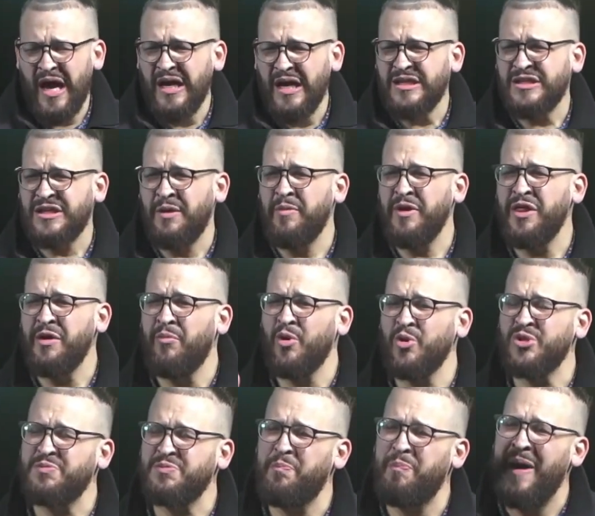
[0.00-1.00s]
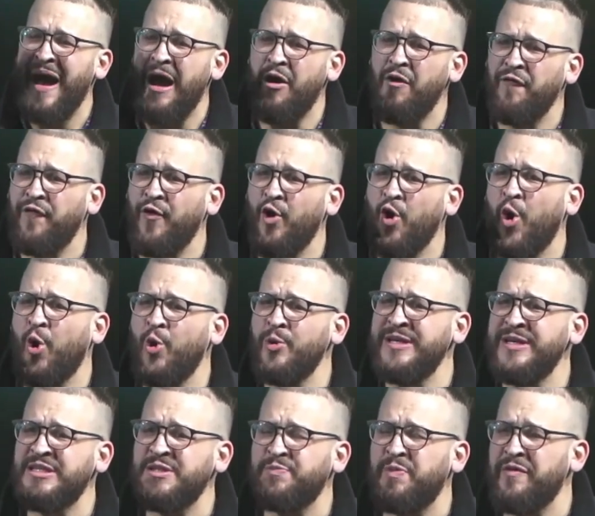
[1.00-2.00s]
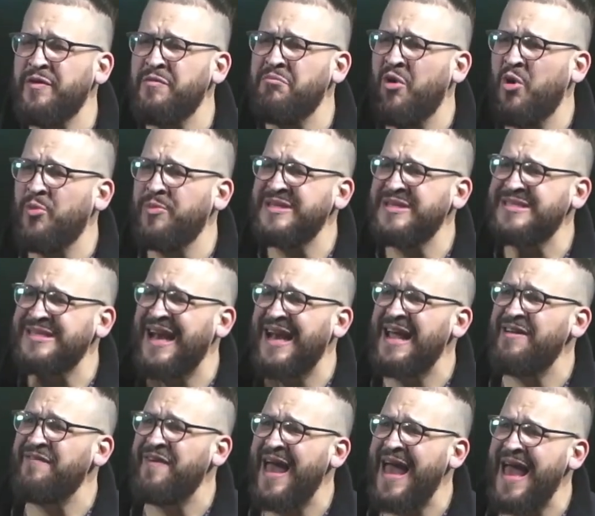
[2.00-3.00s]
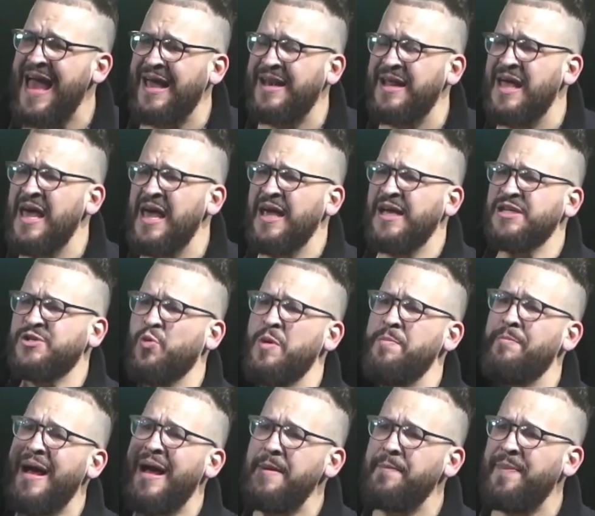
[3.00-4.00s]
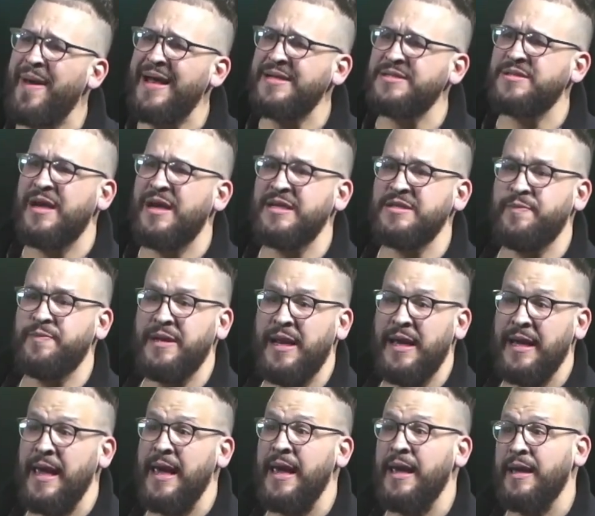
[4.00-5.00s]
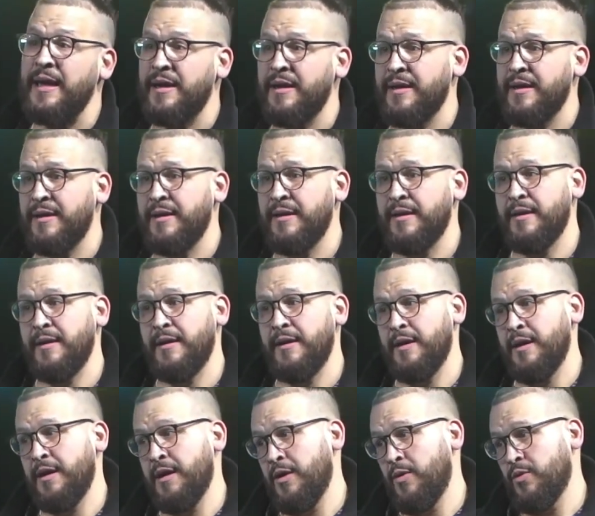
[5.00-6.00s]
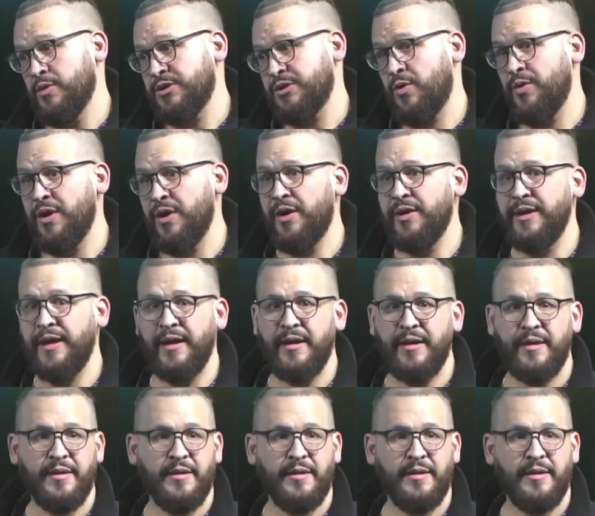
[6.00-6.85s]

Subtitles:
Some of the most powerful Holy Spirit moments that I've had is when my pastor has been like, hey, what's going on there?